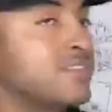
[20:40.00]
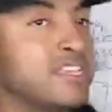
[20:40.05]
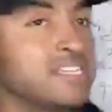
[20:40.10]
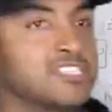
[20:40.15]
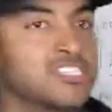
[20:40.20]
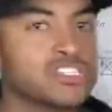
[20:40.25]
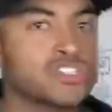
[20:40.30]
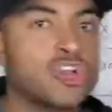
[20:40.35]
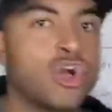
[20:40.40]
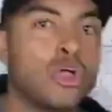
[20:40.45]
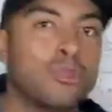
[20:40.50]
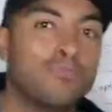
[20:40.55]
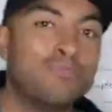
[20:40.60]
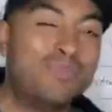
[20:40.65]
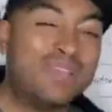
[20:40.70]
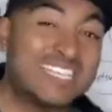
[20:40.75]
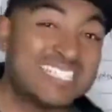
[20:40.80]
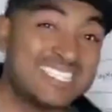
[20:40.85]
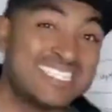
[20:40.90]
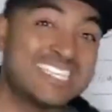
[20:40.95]
this is called
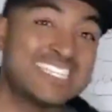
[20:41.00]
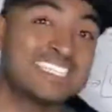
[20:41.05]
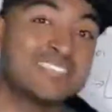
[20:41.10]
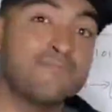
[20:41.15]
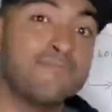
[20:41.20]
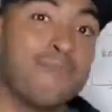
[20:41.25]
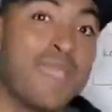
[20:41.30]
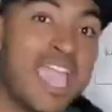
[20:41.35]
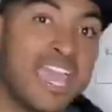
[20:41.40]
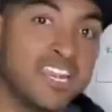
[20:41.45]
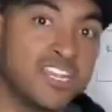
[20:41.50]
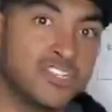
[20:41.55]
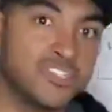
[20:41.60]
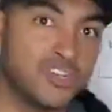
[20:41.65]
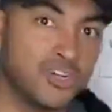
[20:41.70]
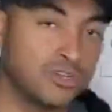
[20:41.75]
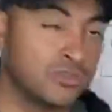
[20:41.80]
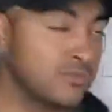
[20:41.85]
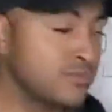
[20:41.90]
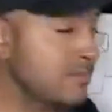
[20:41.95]
Business Manager.